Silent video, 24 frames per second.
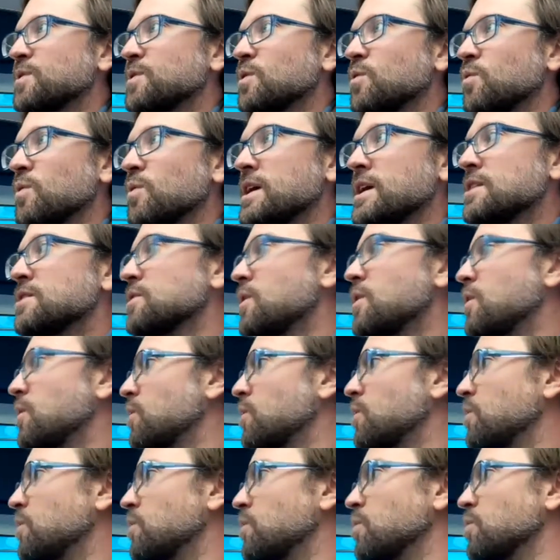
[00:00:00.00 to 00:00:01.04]
We
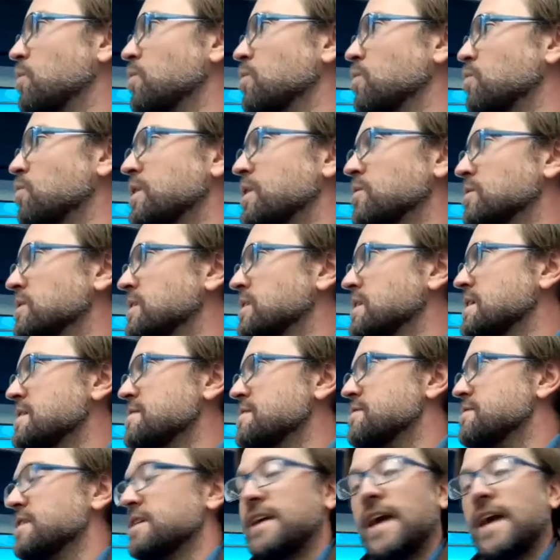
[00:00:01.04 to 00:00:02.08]
don't
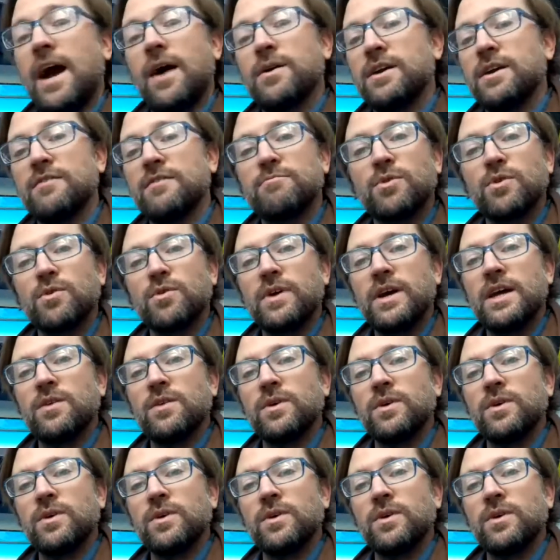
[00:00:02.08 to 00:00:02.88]
leave the county of Marin.